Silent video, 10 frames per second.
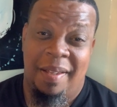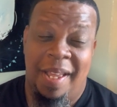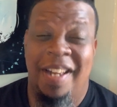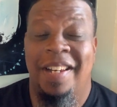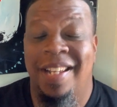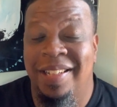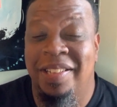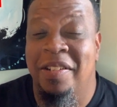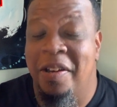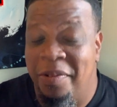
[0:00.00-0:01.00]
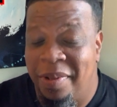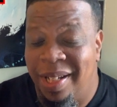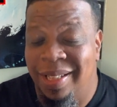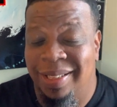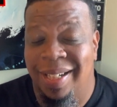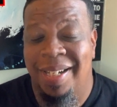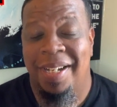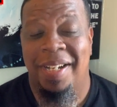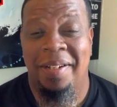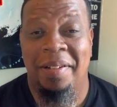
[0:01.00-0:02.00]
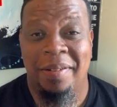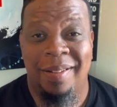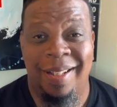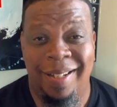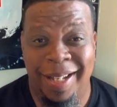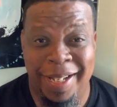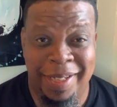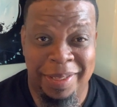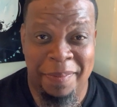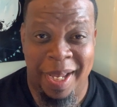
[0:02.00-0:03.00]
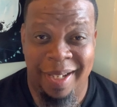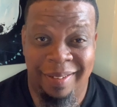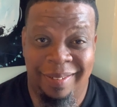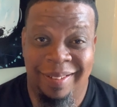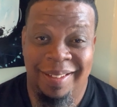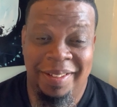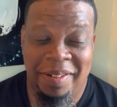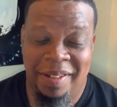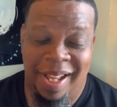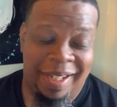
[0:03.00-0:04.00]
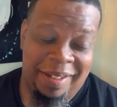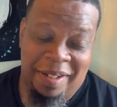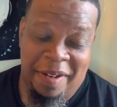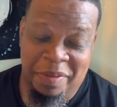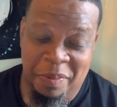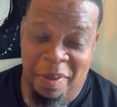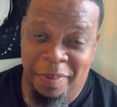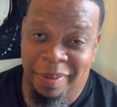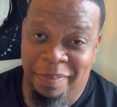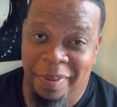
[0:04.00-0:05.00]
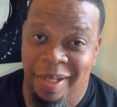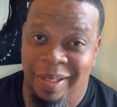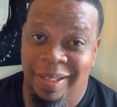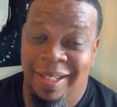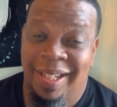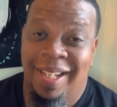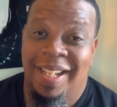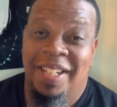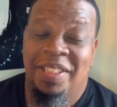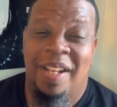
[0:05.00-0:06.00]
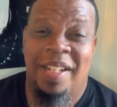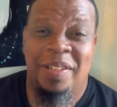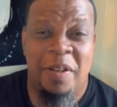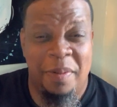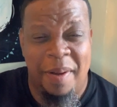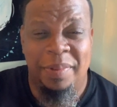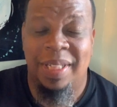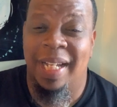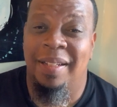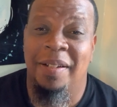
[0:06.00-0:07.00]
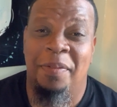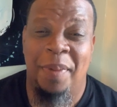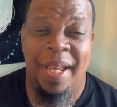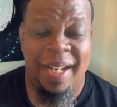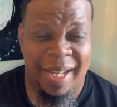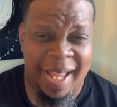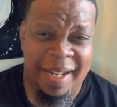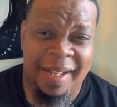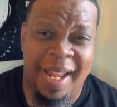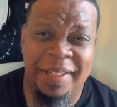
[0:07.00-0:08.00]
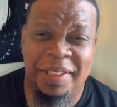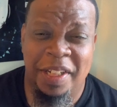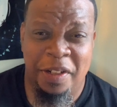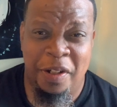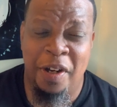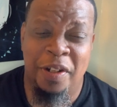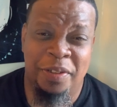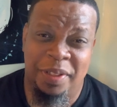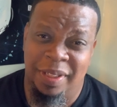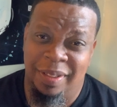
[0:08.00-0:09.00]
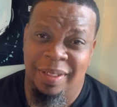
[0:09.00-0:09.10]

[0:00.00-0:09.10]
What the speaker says: And he's, you know, he's a ladies man. Like, he loves women. But, so I told him, I was like, look, man, a lot of light-skinned girls, and